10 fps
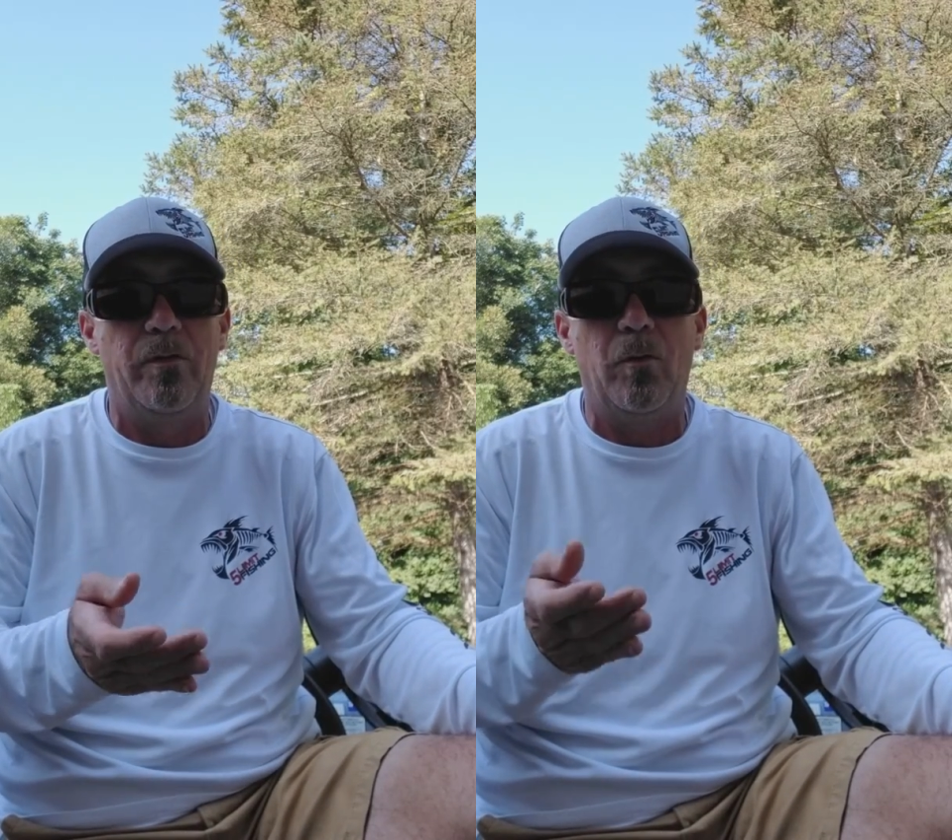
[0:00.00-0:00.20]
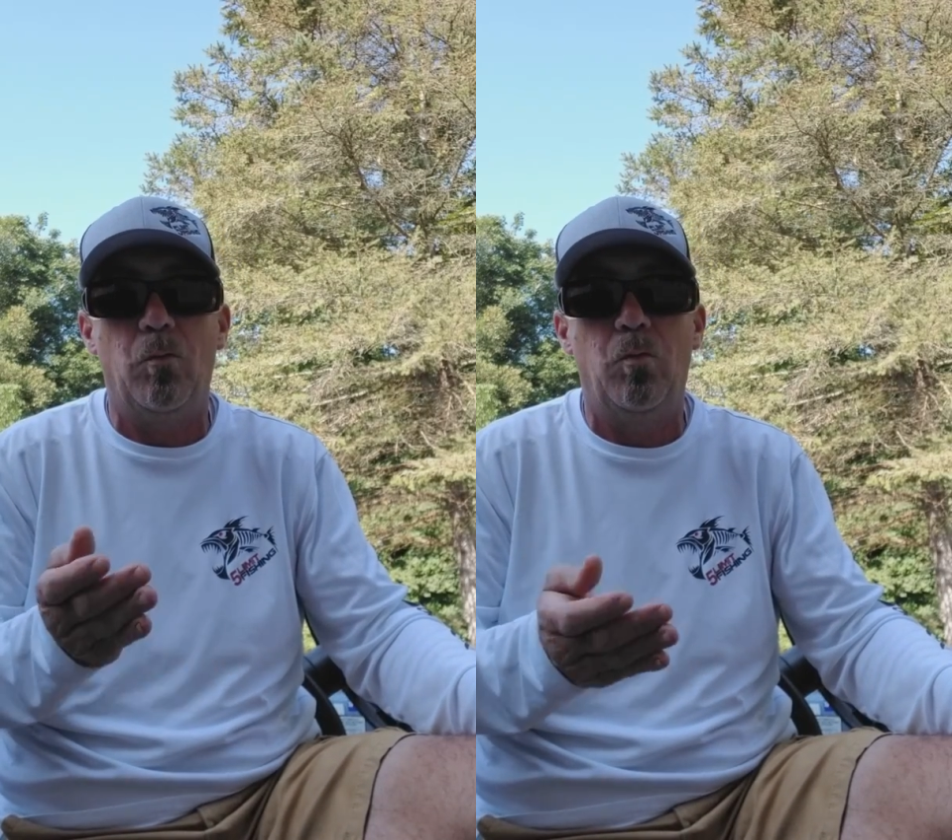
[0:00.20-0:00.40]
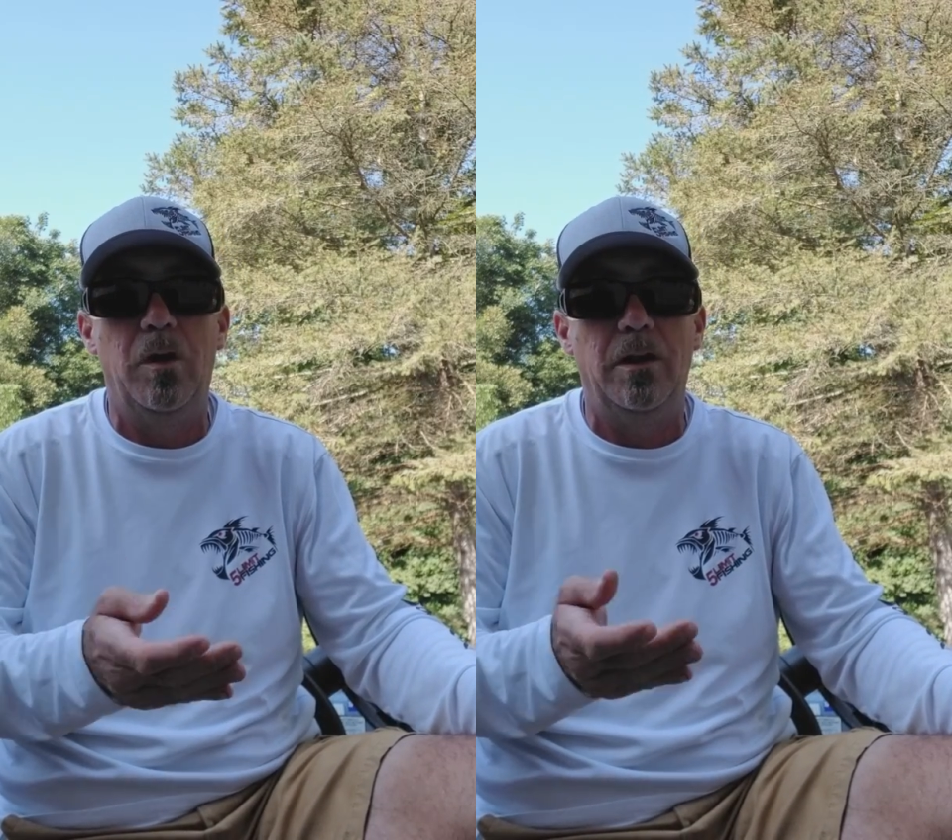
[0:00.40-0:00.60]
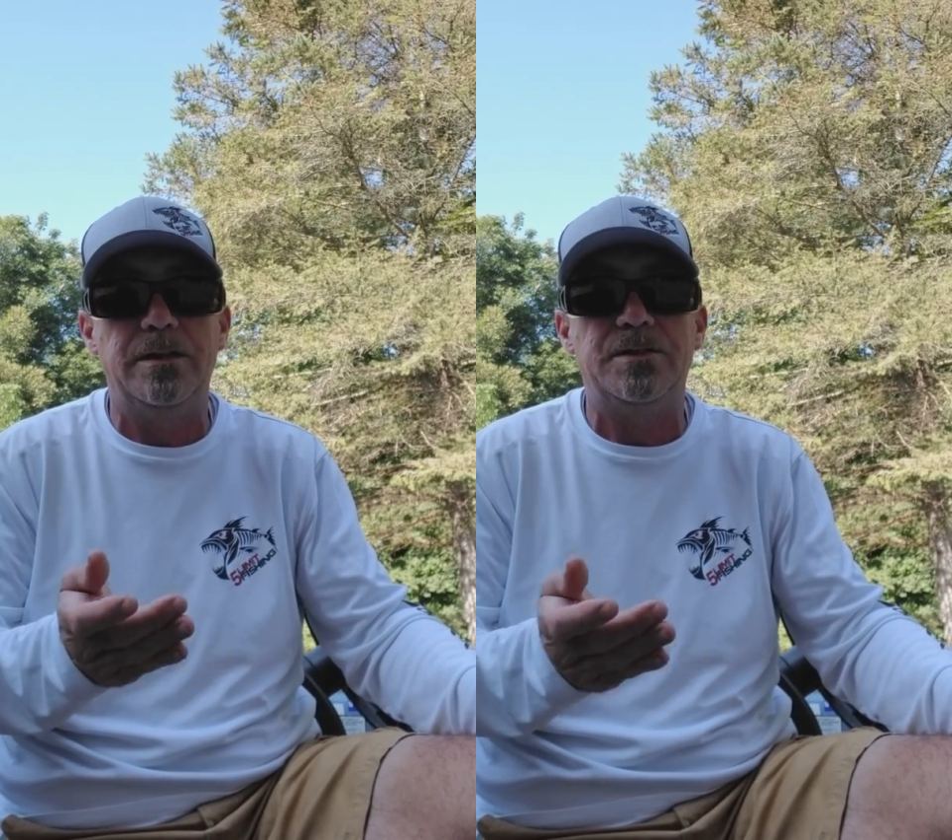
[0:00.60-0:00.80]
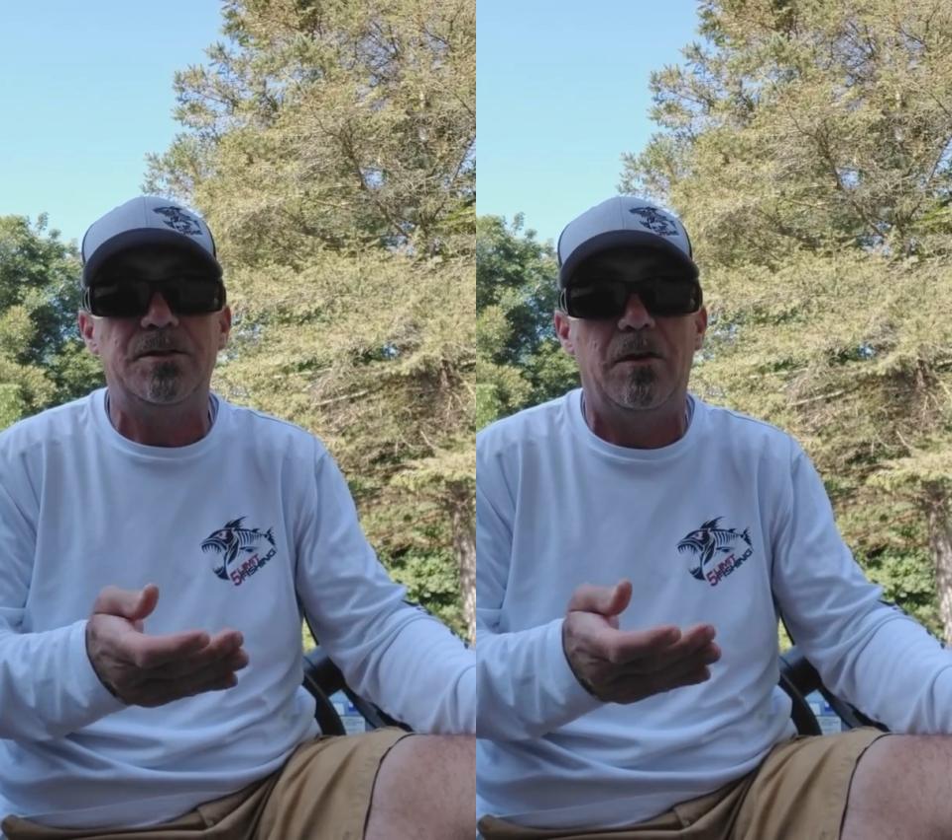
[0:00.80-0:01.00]
with a
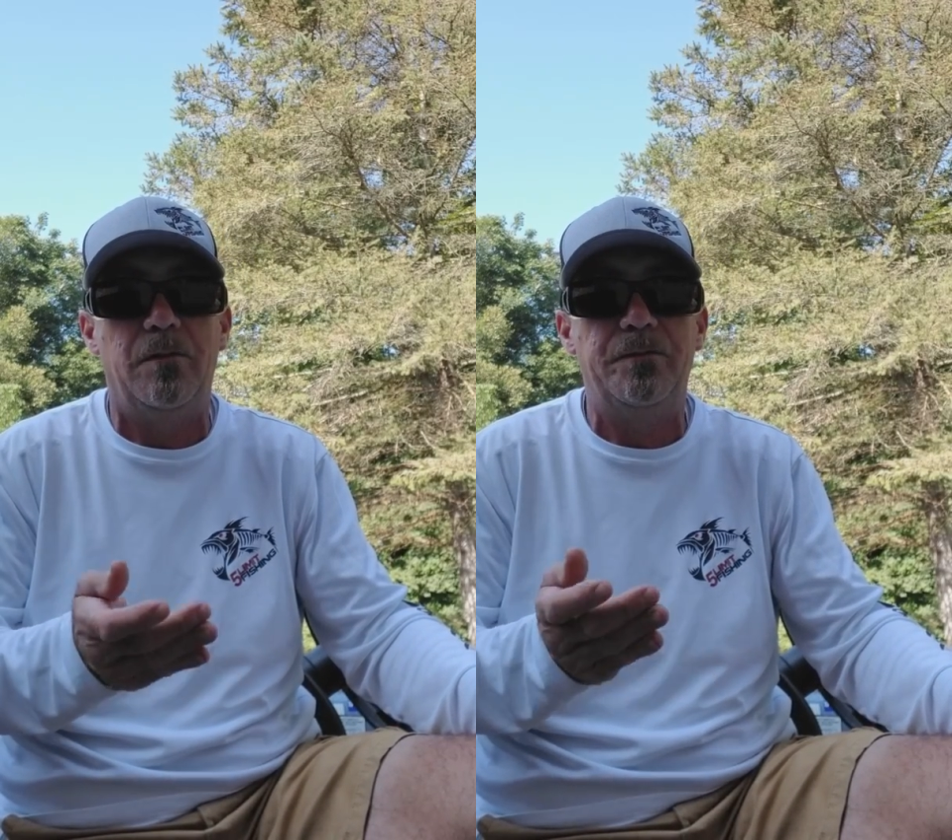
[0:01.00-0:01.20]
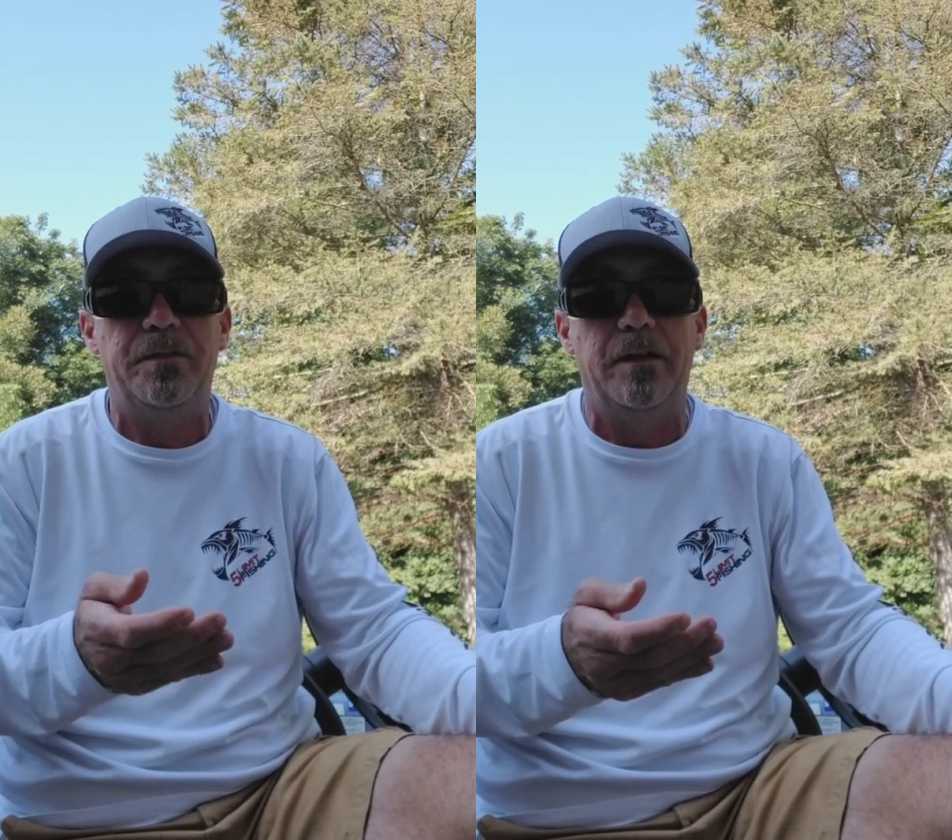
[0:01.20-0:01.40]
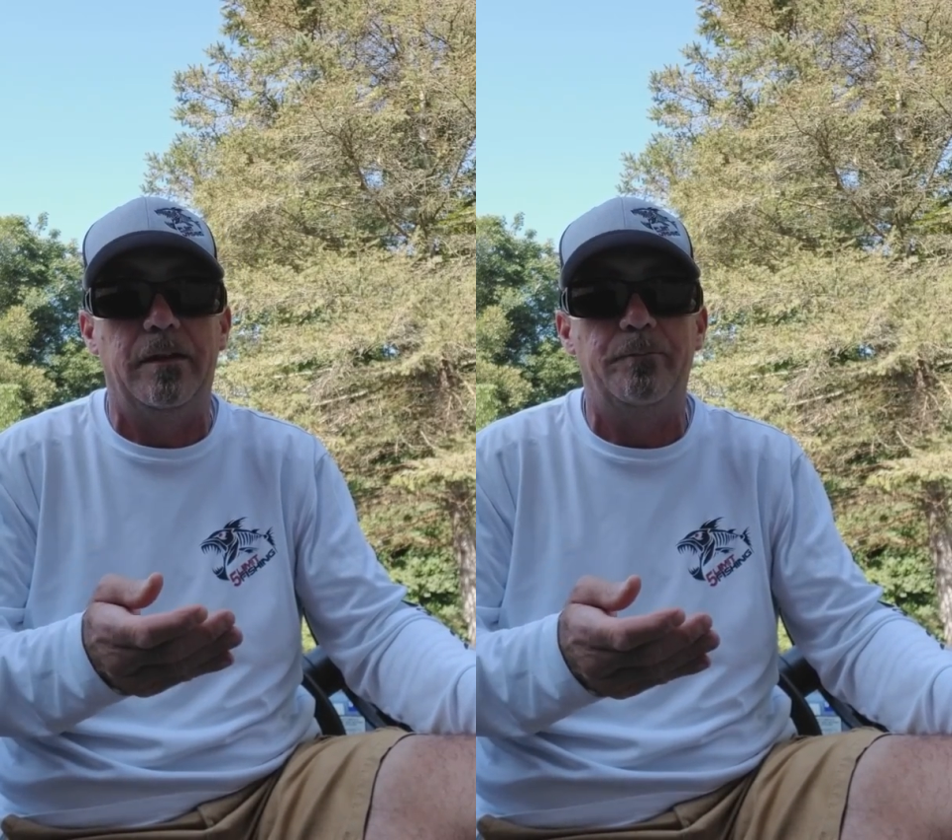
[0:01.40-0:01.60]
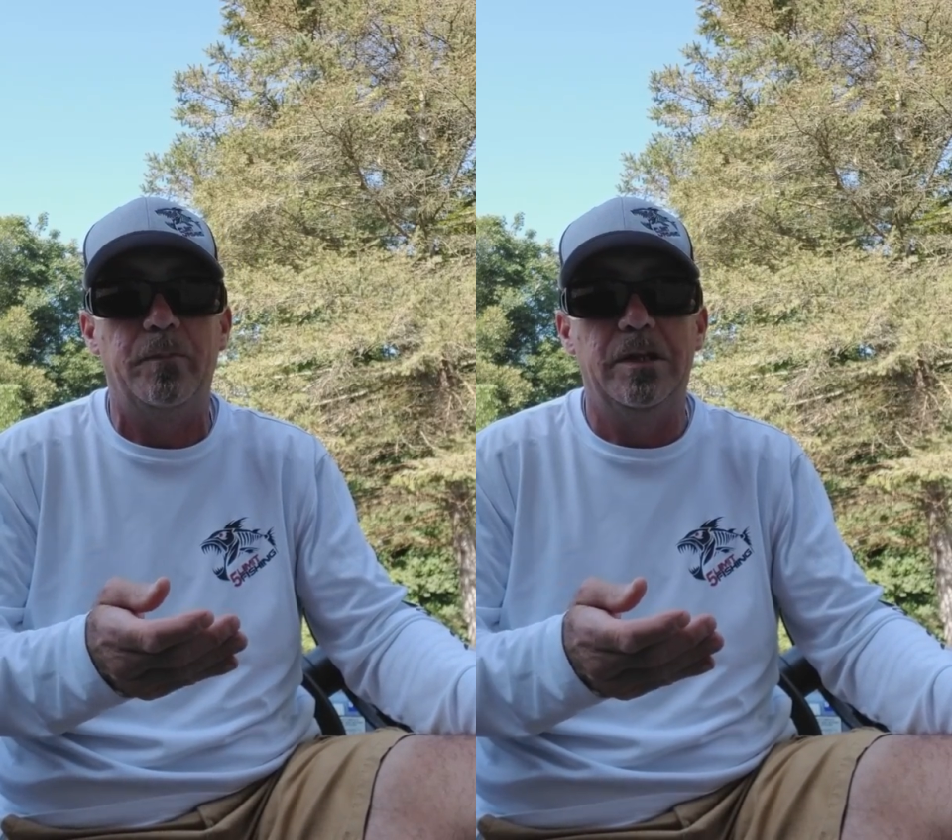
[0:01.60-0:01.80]
really soft tip.